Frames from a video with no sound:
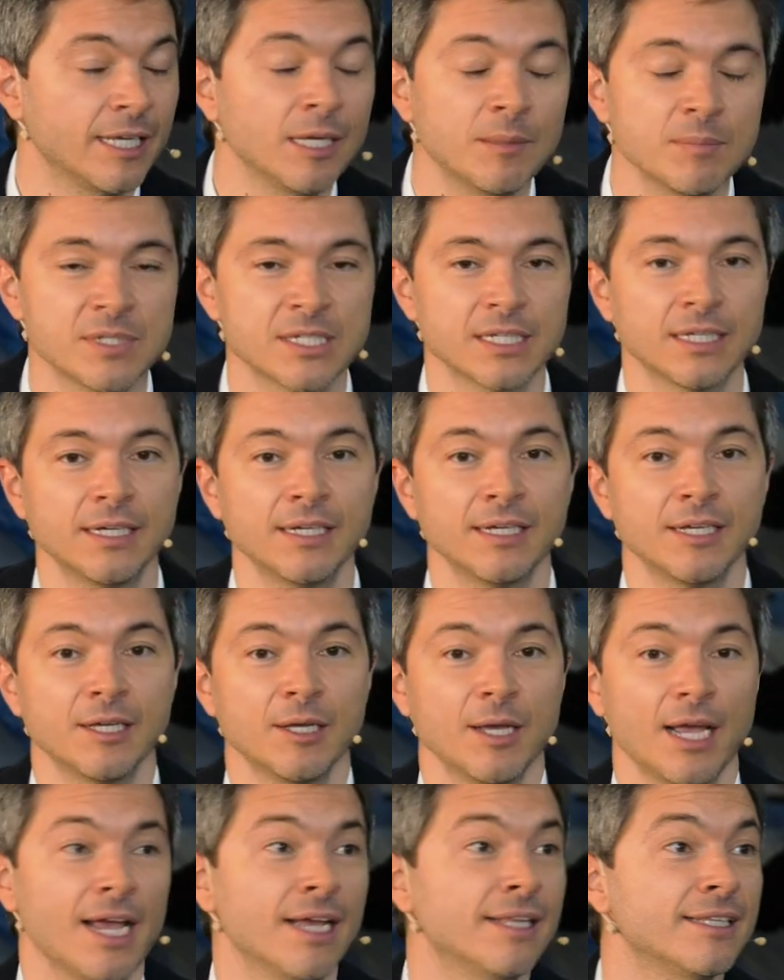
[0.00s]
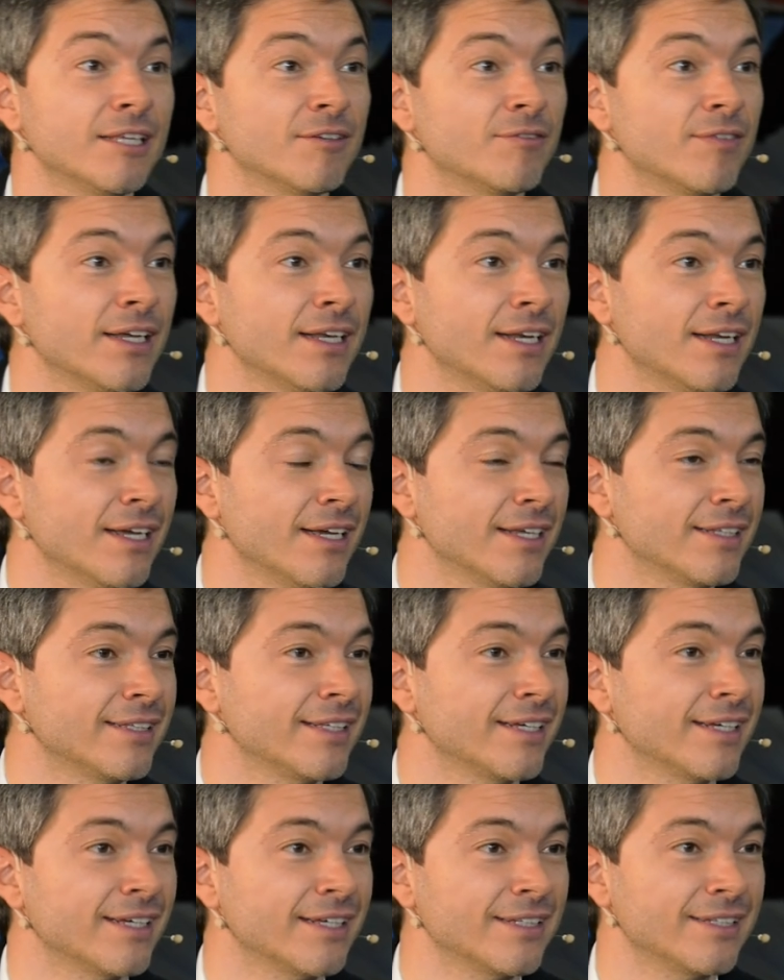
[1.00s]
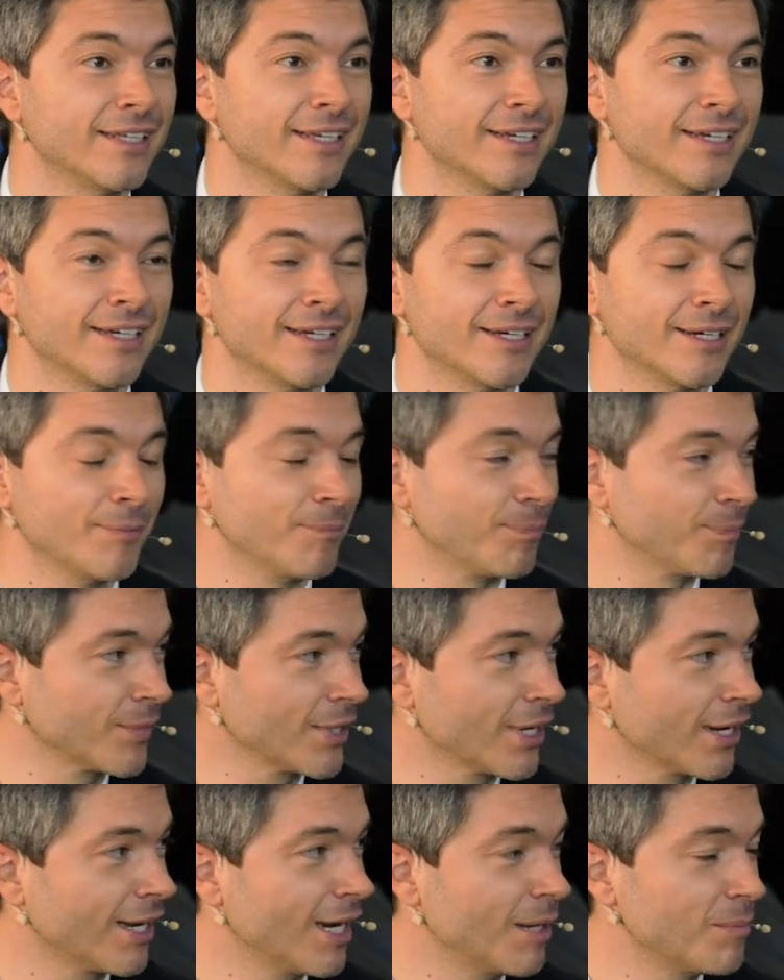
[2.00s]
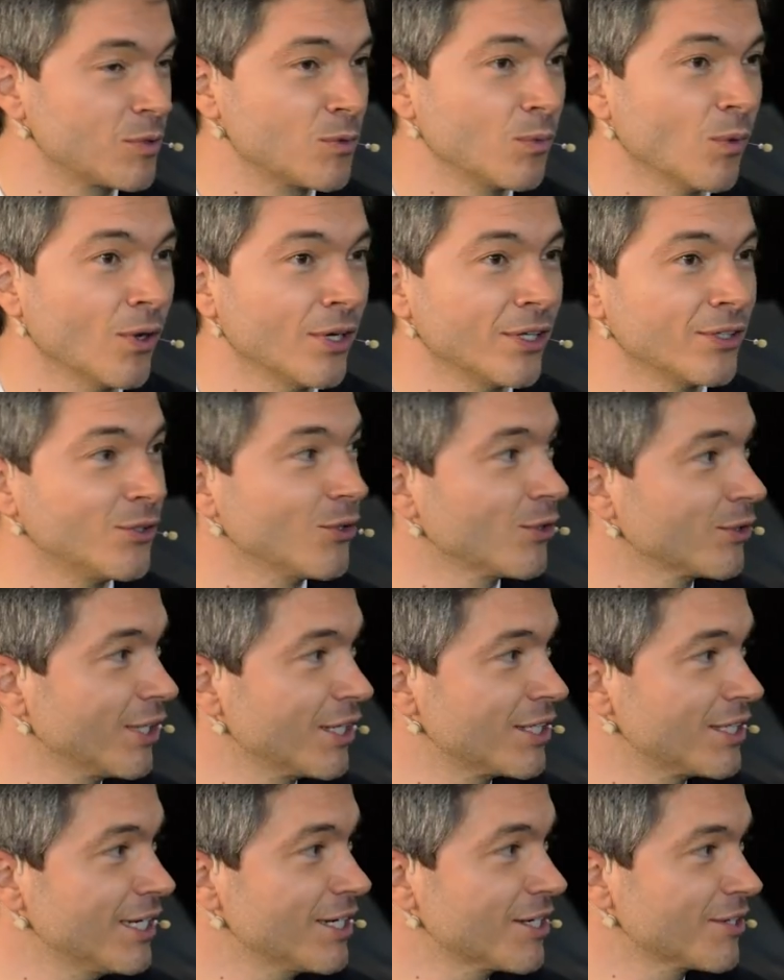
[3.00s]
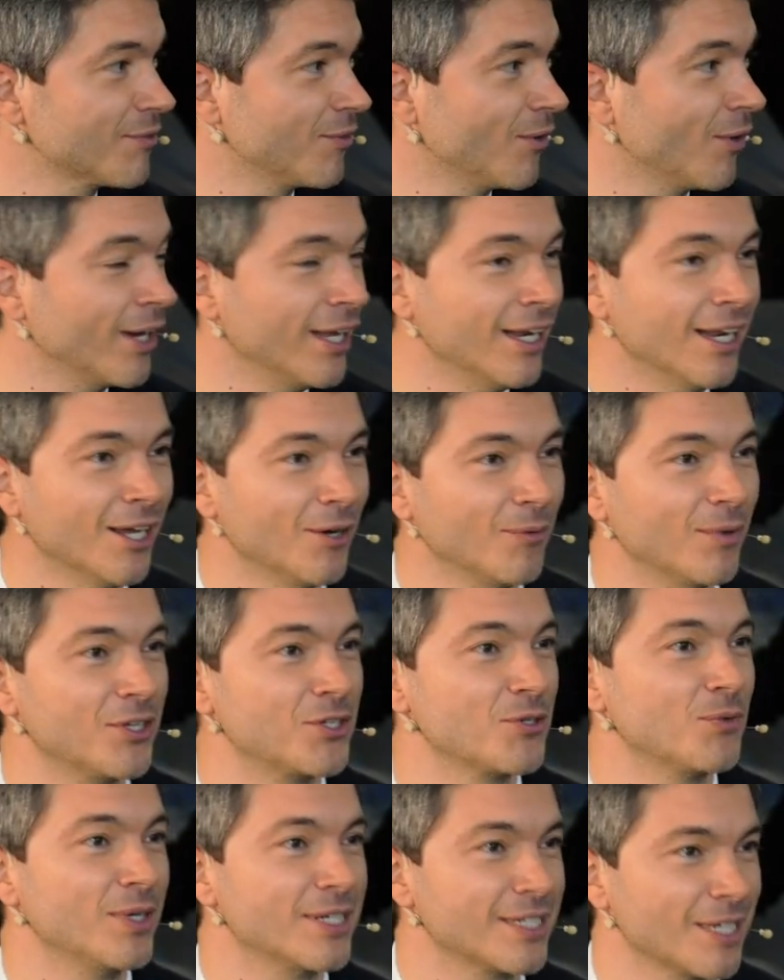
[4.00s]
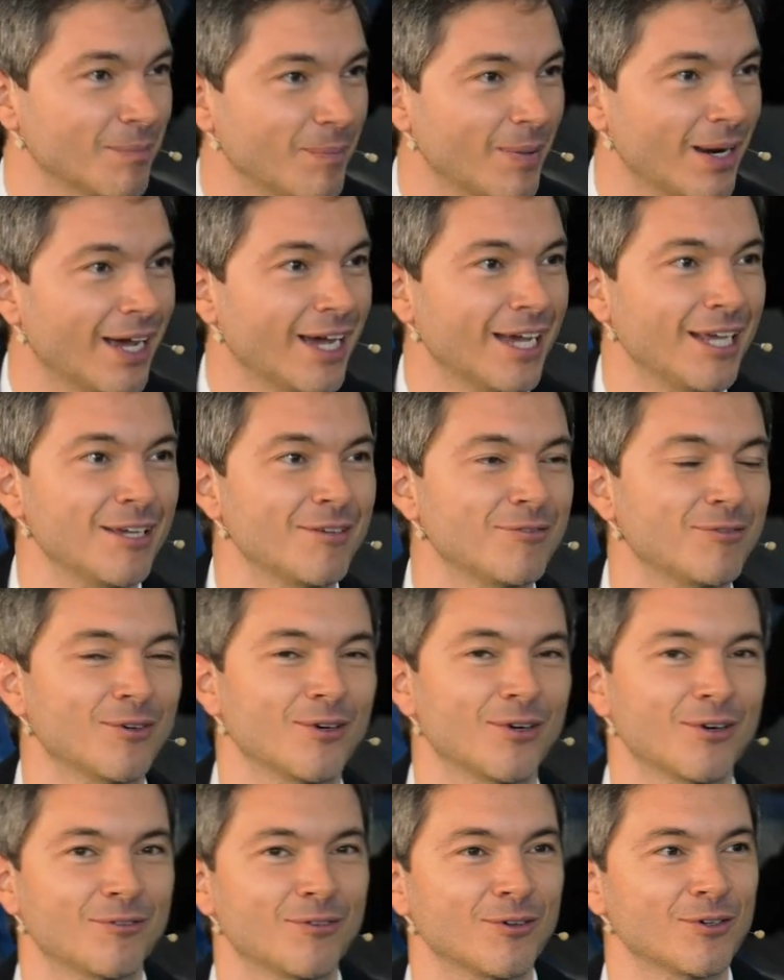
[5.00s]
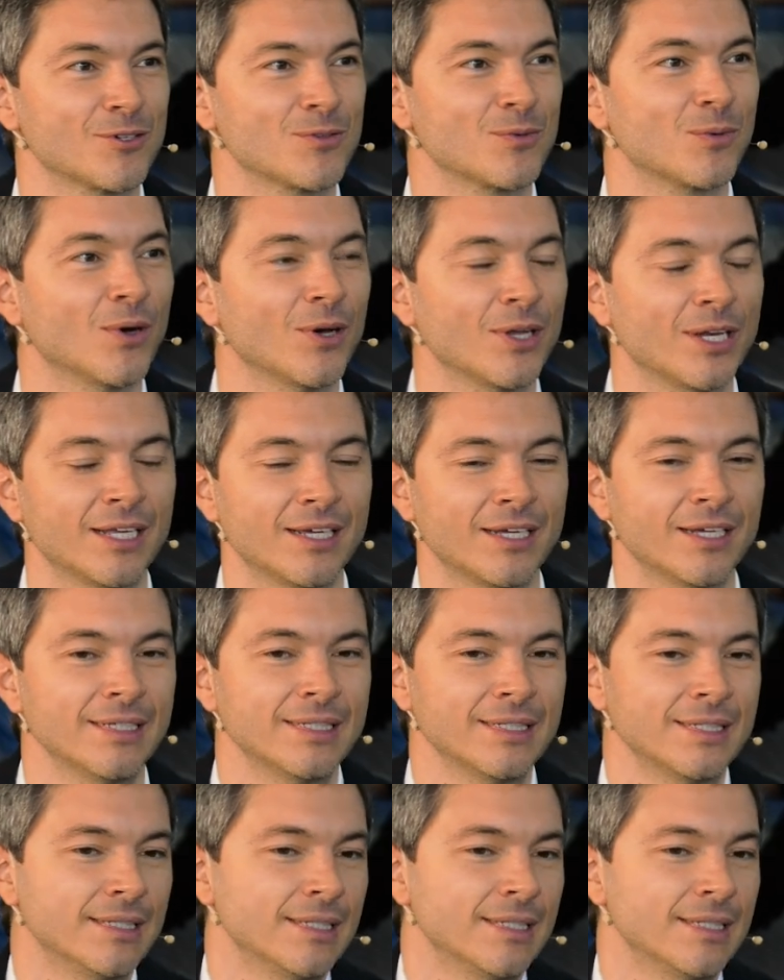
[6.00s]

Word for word: teams, and even the Klebs 136 foil, which we supply for Swan,